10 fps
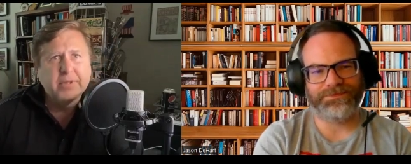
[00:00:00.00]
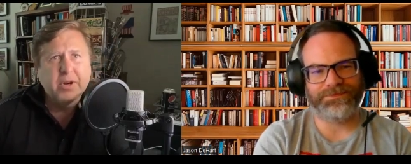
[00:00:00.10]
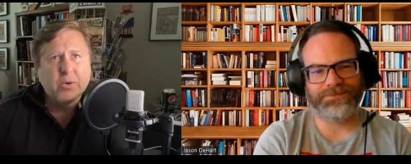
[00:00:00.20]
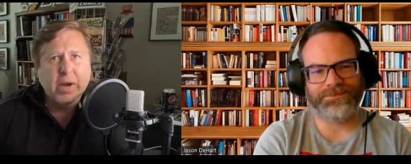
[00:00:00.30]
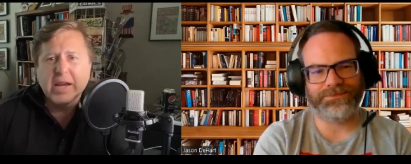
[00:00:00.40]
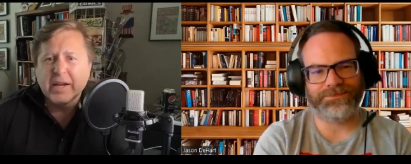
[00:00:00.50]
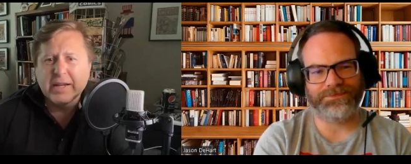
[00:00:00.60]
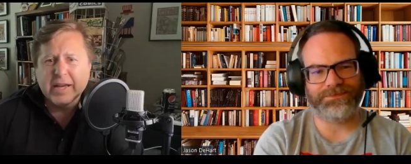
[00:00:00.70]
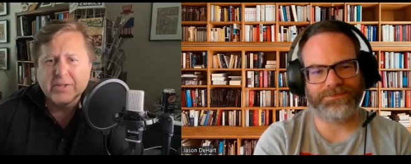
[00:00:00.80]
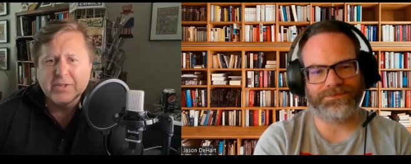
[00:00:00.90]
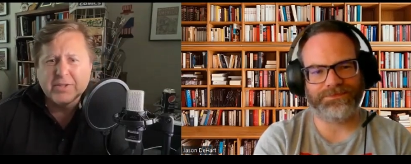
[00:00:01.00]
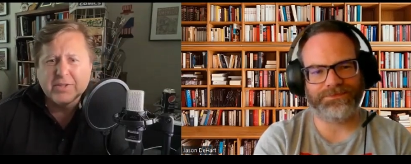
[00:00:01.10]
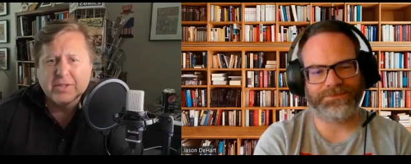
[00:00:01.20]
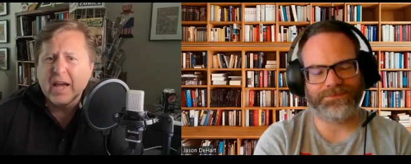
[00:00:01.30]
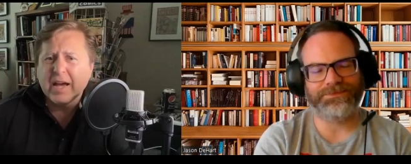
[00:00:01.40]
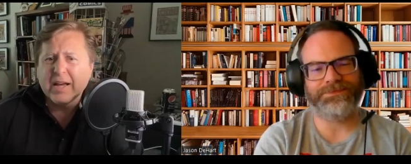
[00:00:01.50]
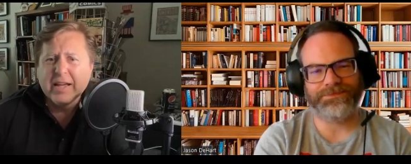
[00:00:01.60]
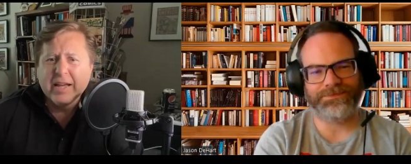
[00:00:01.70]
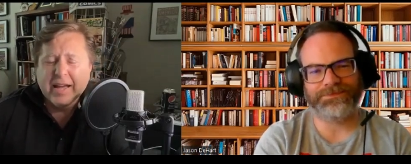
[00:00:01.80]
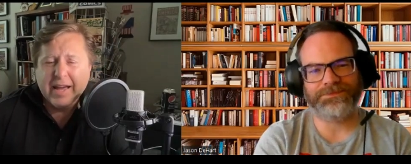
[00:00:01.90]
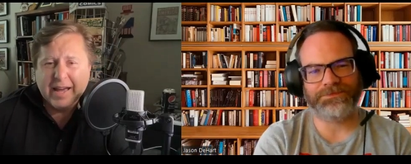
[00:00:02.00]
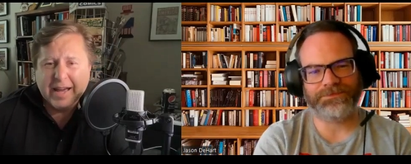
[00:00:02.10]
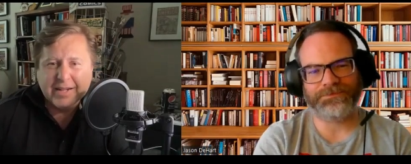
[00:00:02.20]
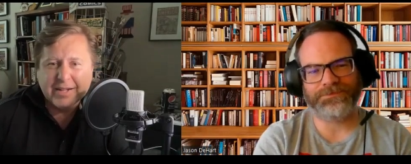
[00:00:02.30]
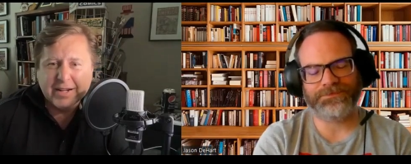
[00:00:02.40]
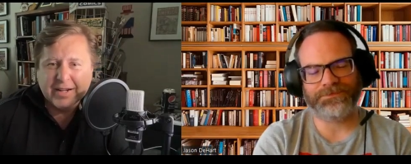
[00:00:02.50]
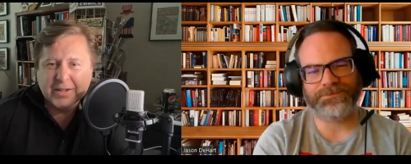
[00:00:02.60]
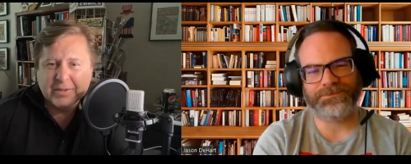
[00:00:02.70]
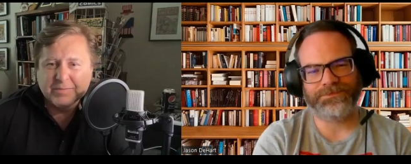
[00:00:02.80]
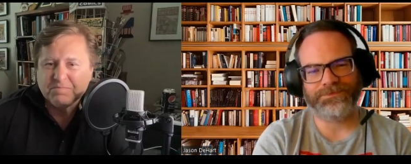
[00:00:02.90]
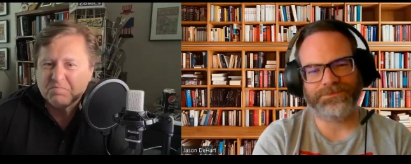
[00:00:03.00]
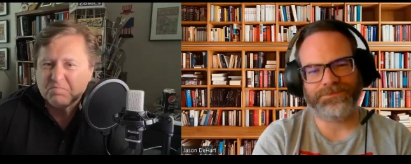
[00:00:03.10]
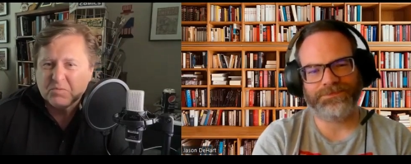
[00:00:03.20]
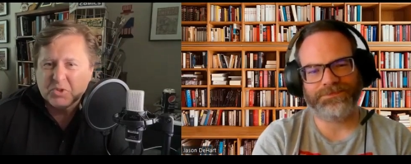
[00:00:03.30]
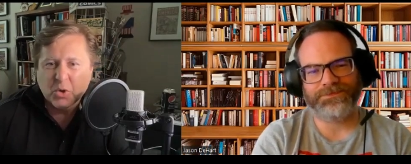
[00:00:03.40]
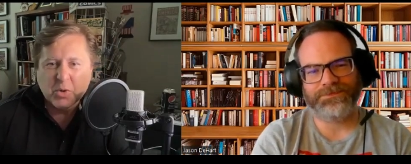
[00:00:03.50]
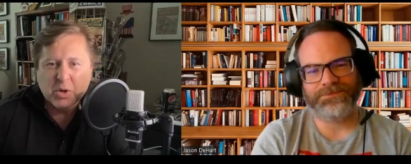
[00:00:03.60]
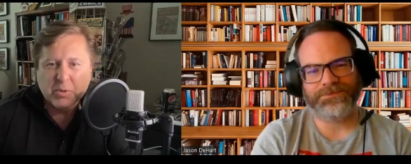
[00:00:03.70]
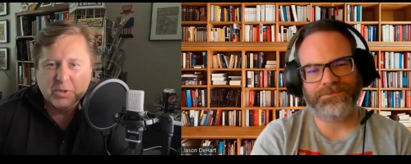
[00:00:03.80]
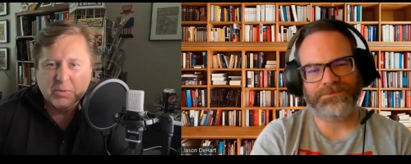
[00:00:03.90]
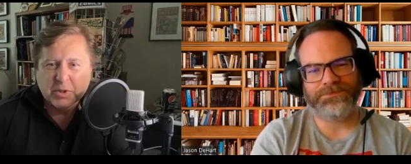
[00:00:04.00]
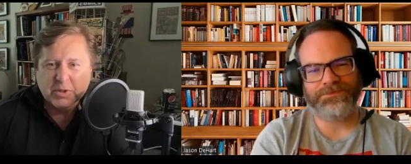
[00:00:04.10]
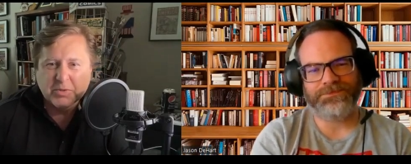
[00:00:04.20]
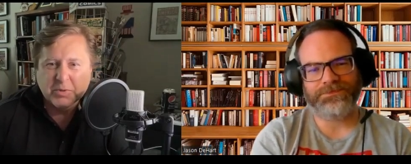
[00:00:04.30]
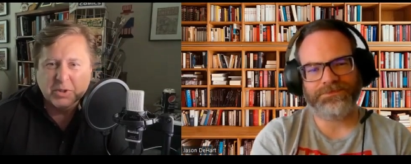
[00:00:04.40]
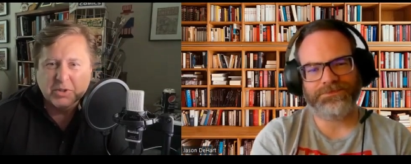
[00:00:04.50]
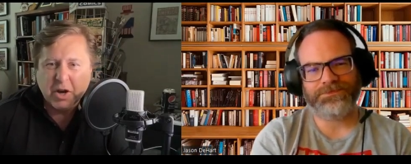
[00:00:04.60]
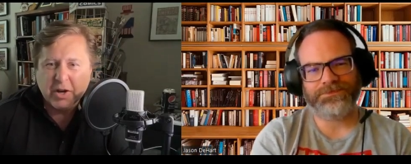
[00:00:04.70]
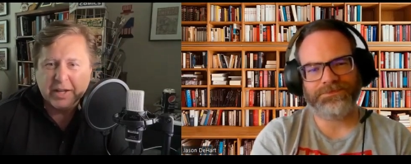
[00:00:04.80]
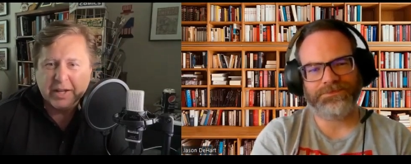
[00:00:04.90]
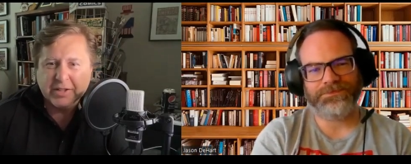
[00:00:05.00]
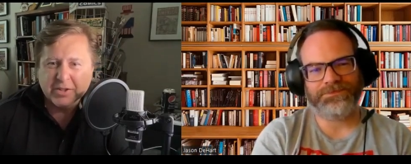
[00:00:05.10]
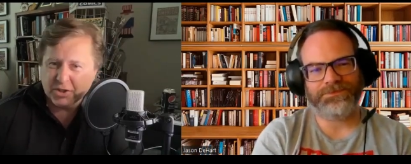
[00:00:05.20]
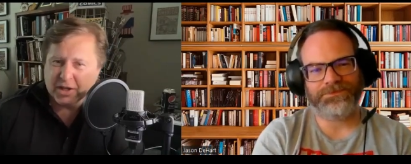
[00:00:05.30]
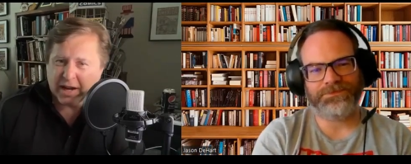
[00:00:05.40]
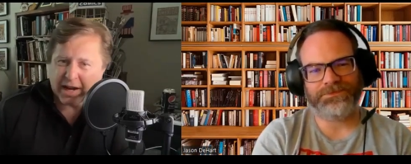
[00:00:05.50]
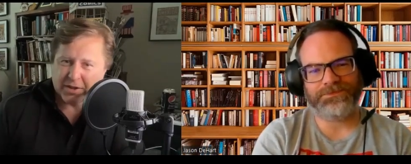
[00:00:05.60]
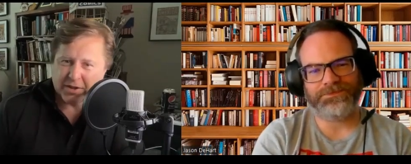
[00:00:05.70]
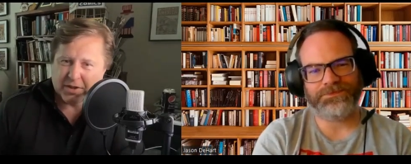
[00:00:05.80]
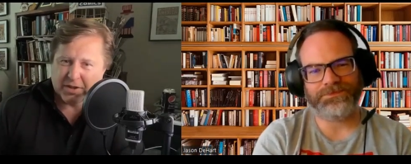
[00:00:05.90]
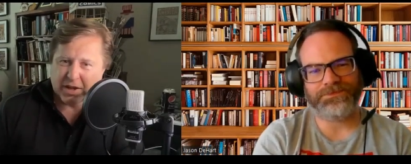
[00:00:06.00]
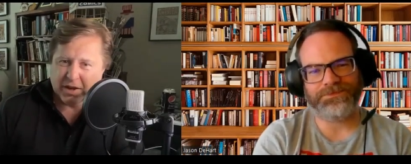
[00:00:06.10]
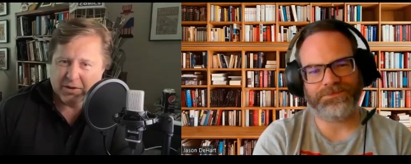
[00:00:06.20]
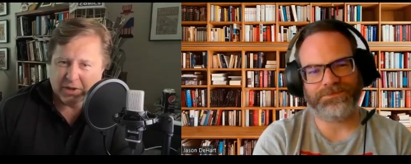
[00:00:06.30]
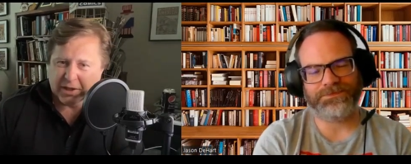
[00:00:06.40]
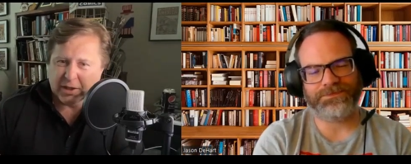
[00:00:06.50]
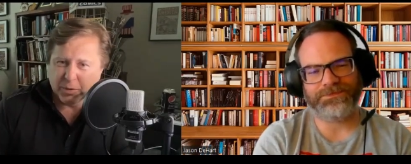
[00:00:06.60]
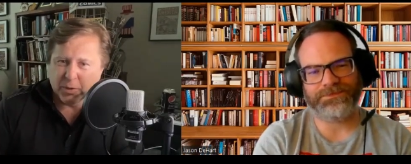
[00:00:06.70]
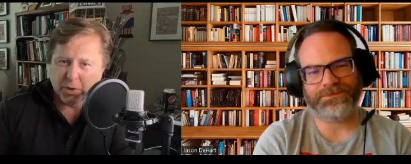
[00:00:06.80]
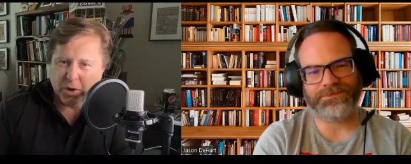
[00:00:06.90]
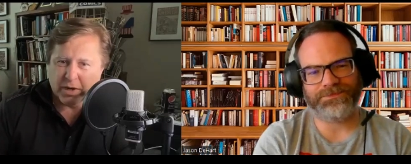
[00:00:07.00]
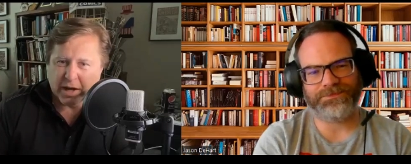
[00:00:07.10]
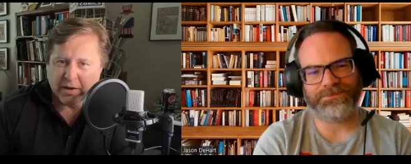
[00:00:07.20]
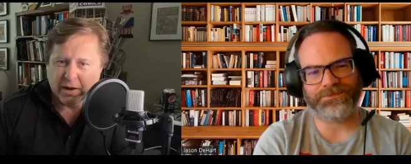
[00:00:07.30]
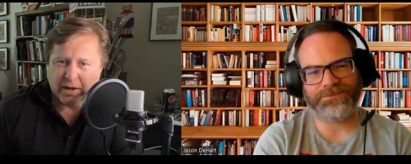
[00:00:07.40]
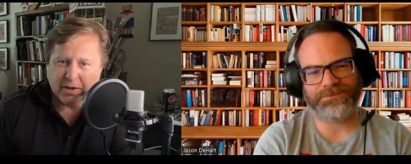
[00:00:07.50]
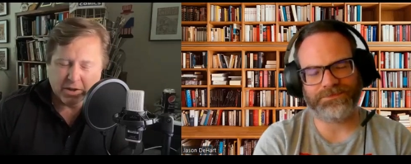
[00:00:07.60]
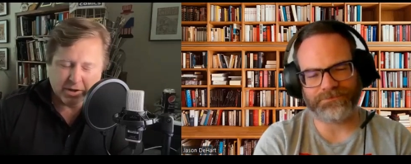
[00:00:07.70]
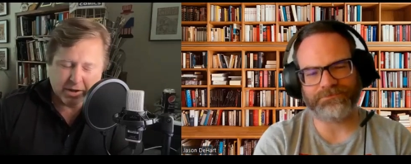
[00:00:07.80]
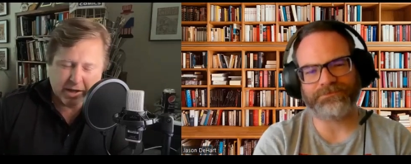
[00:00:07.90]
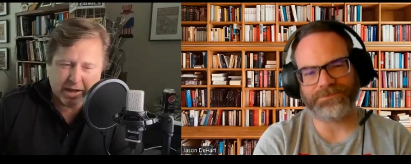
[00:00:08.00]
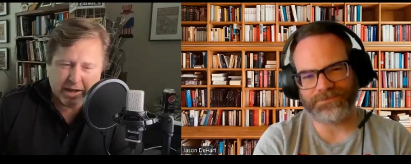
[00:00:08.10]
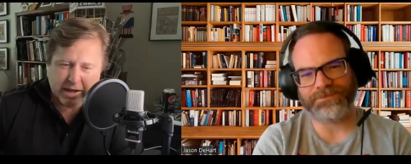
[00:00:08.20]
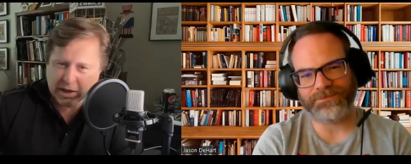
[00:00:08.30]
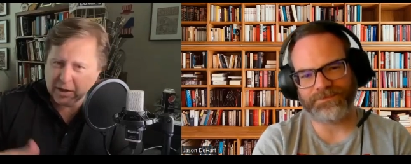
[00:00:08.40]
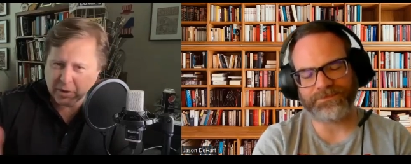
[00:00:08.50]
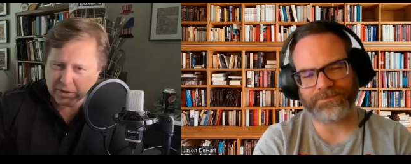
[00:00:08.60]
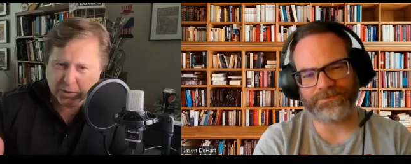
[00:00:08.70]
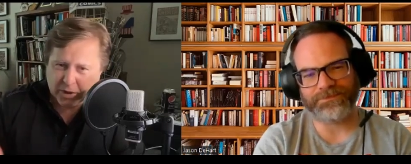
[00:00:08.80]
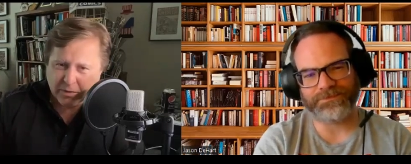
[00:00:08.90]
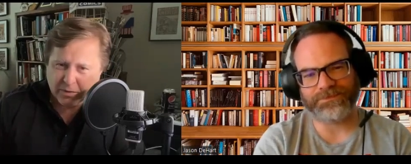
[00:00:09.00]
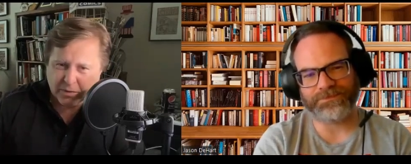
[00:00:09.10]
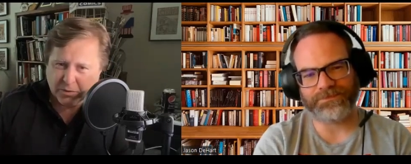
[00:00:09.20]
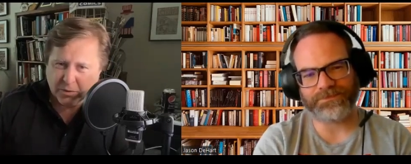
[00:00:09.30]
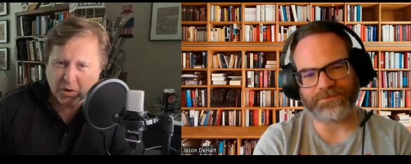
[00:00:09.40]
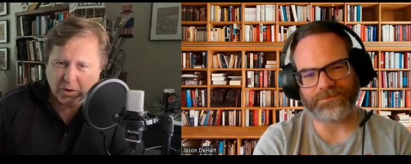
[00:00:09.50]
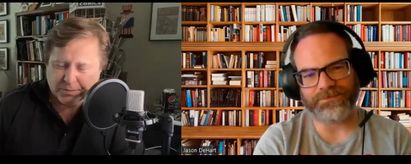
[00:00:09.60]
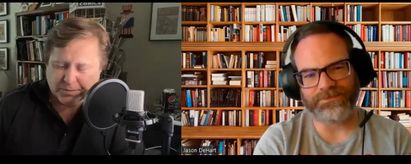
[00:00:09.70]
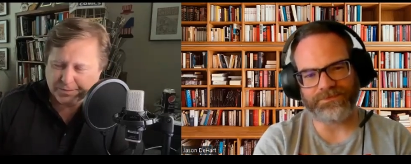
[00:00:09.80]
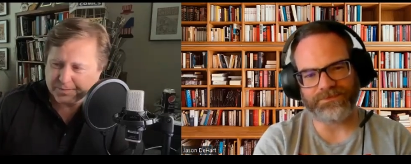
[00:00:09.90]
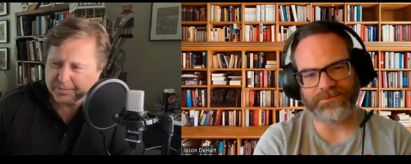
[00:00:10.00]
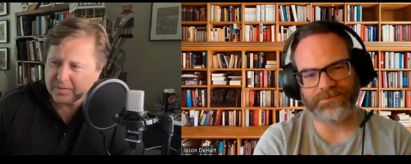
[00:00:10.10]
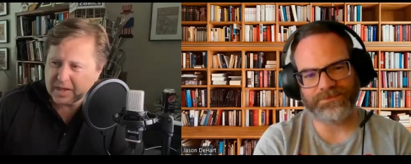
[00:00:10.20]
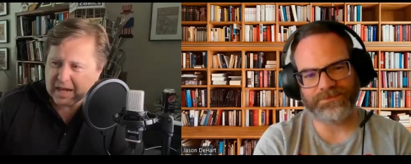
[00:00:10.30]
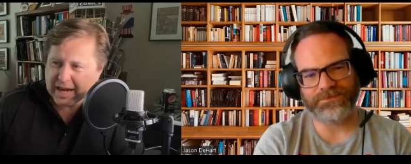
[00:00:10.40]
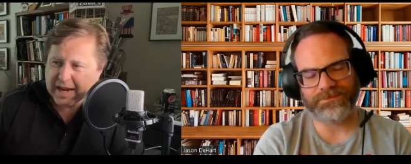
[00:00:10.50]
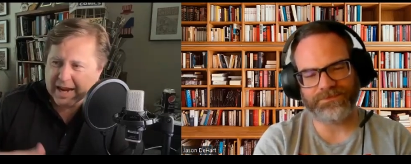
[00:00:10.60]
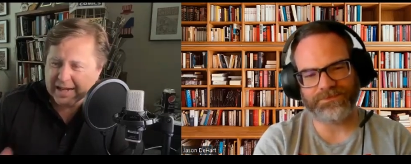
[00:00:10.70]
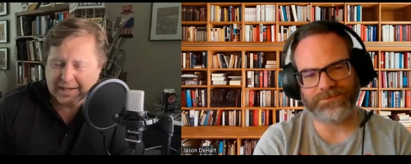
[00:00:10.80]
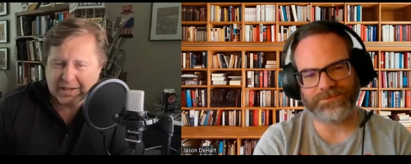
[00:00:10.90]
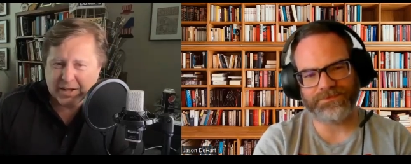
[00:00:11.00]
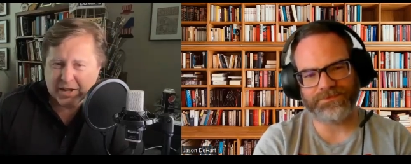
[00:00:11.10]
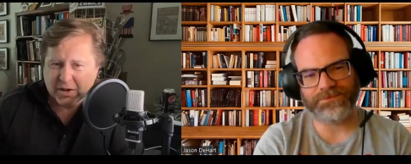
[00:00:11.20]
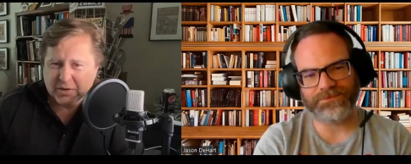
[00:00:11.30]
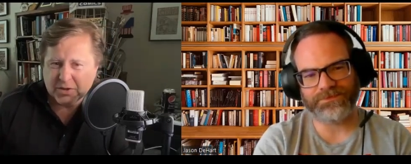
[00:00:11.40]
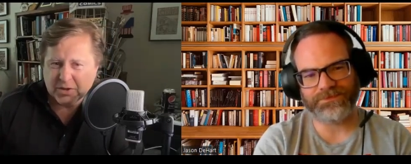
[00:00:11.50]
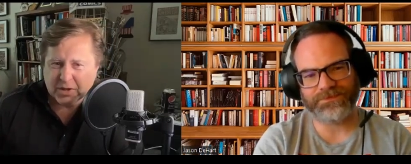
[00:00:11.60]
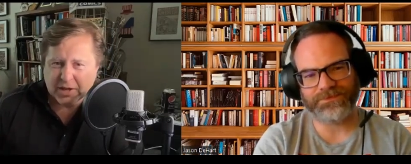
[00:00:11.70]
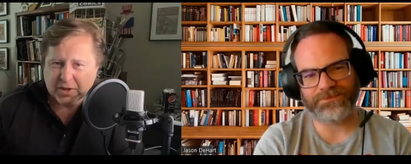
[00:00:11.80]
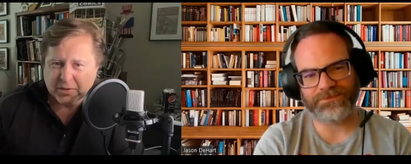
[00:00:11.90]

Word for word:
Speaker 1: oh eight, I guess. Yeah, and um, so we were we're we're talking, and she asked, you know, it was like the the pro day, right? So it wasn't really full and you know she was asking